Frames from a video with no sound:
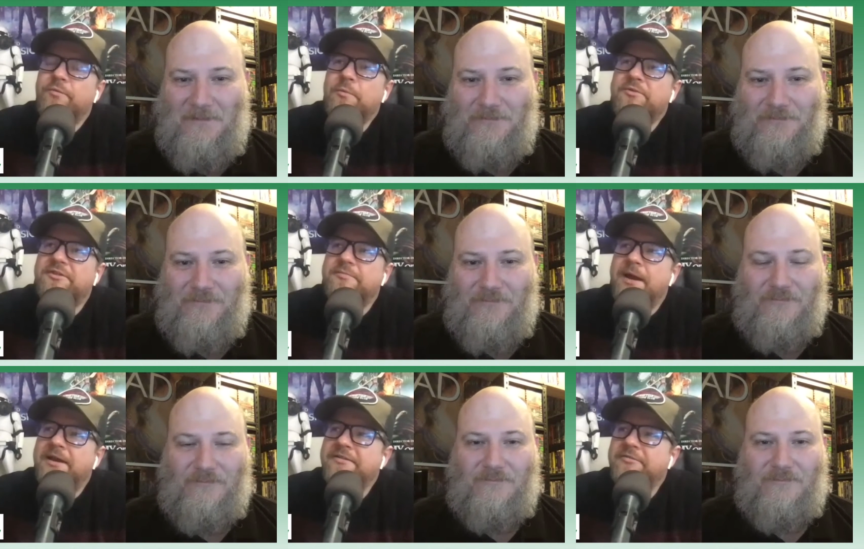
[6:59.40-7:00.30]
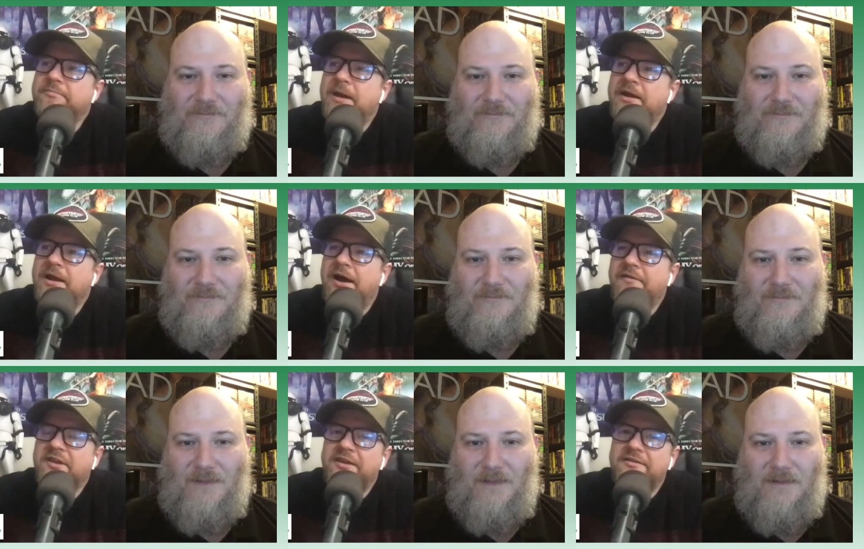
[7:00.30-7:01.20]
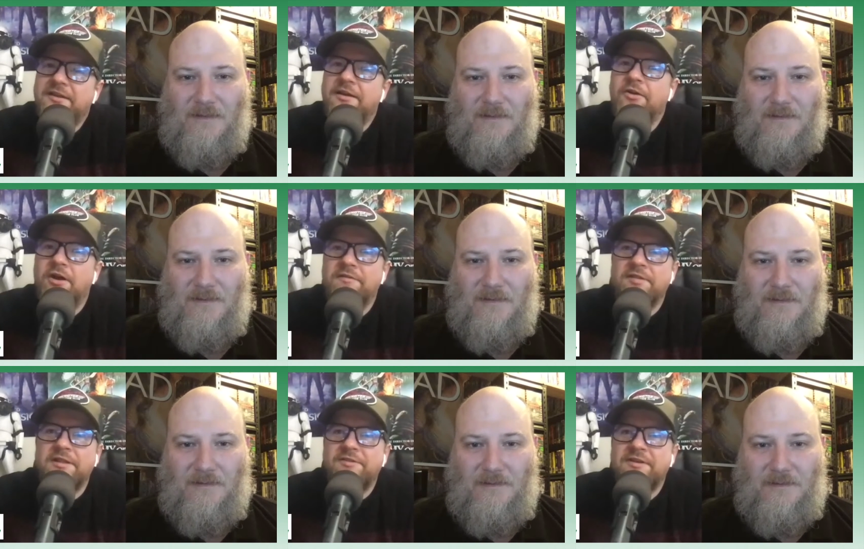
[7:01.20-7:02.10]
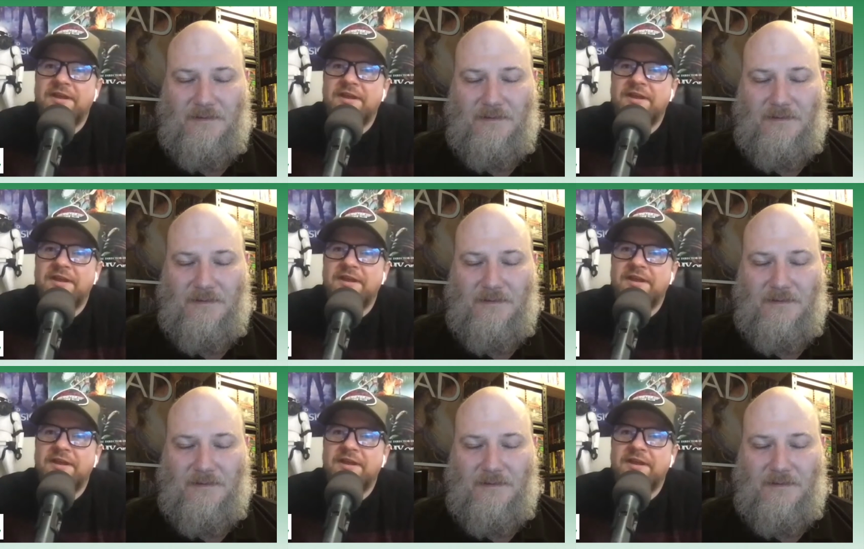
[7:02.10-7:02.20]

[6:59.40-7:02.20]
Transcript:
Speaker 1: when was this made? This was made after he had done Night of the Living